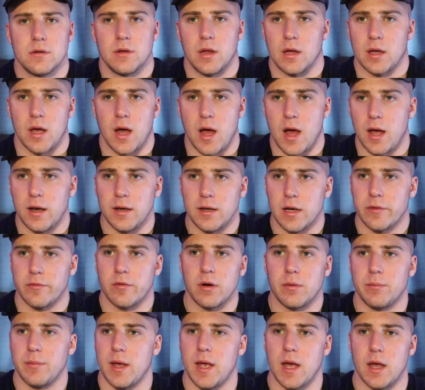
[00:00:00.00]
Like, I
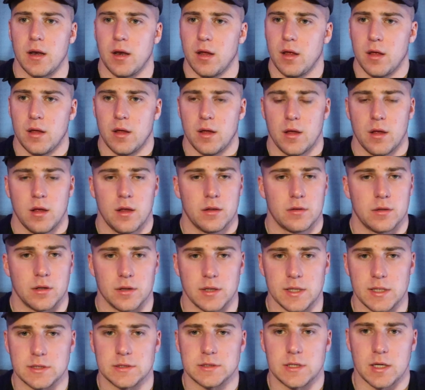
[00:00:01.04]
never, man, the
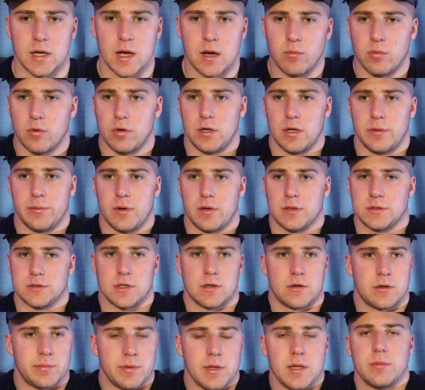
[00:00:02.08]
least thing I'm worried about is
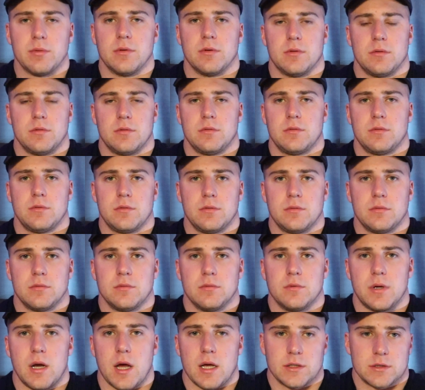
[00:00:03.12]
other people
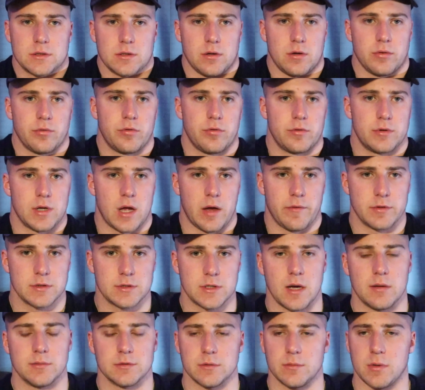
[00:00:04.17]
when I was going through the
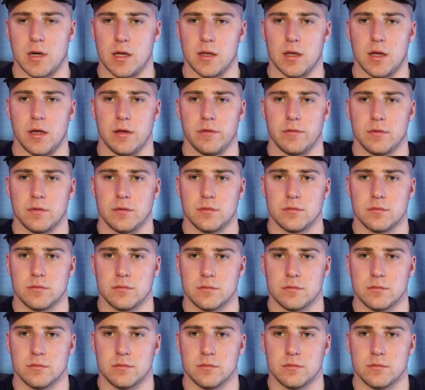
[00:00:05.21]
toughest times of my life.